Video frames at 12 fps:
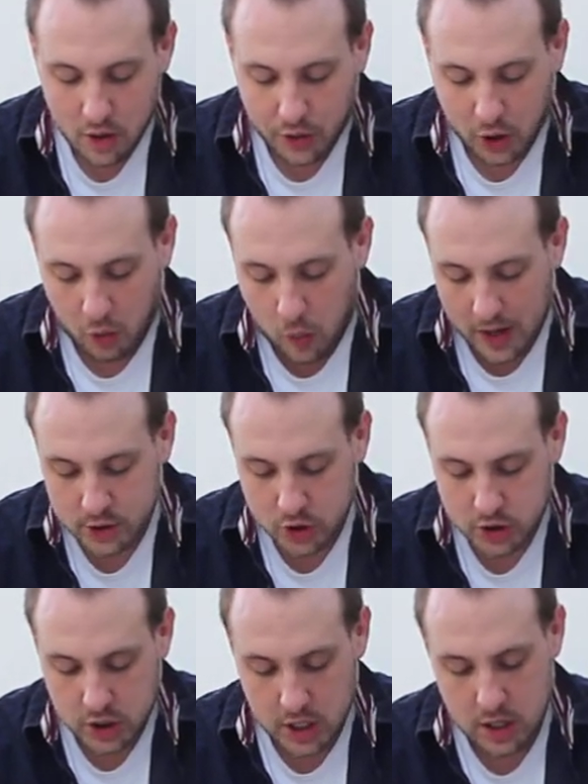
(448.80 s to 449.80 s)
The
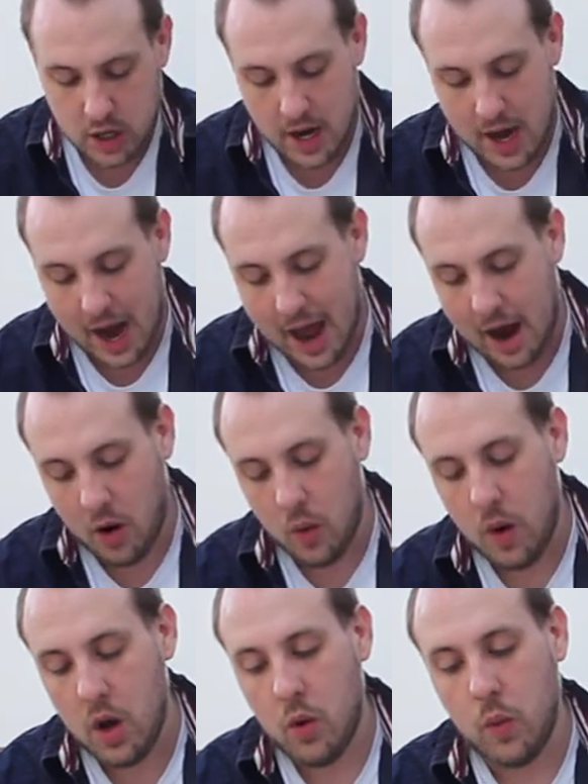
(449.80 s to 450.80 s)
question now
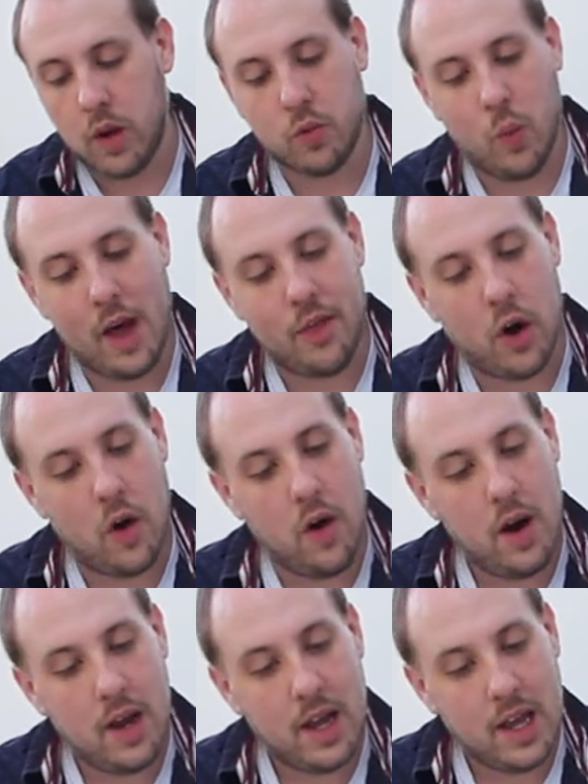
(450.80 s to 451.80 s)
was whether
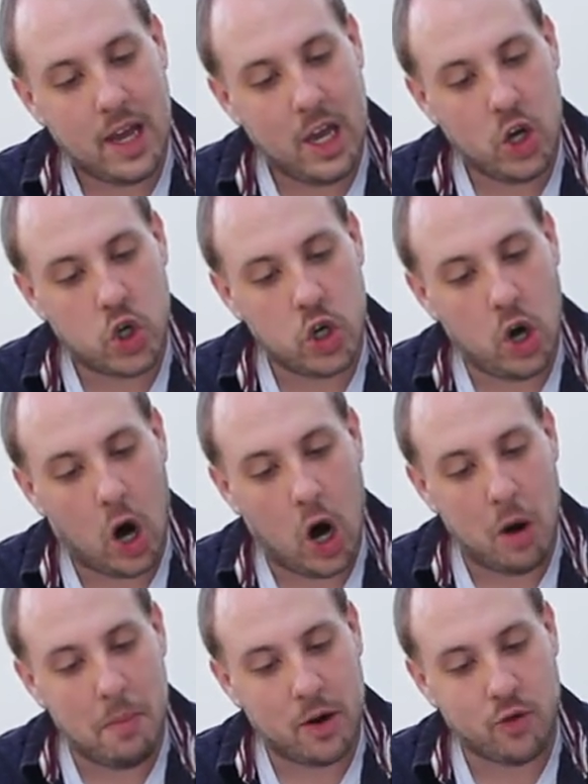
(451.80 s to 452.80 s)
he should
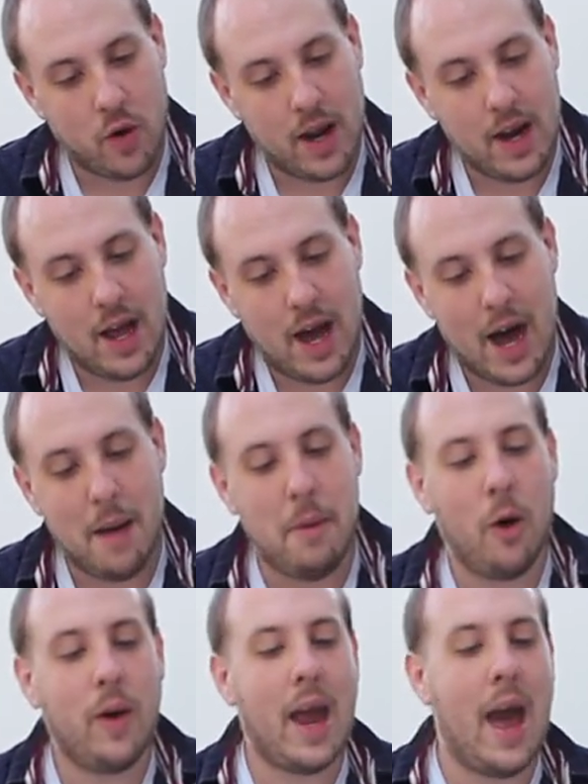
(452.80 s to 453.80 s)
arbitrate
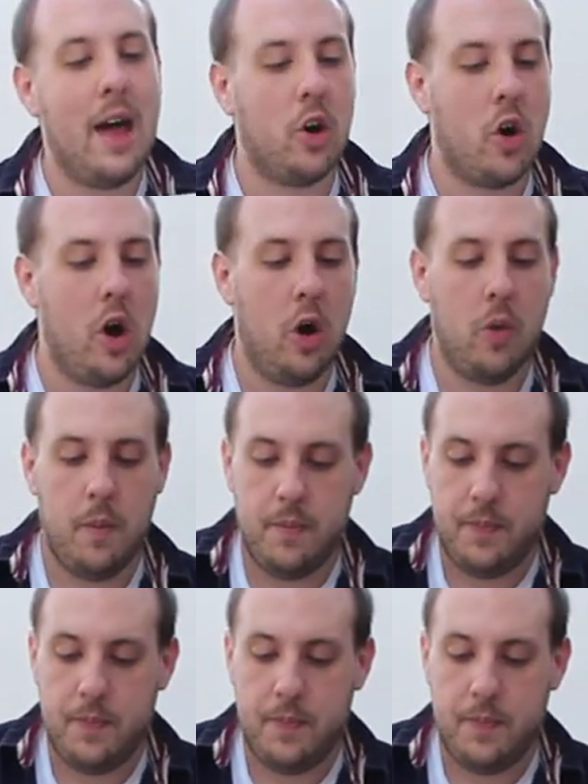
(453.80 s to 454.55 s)
about Callirhoe.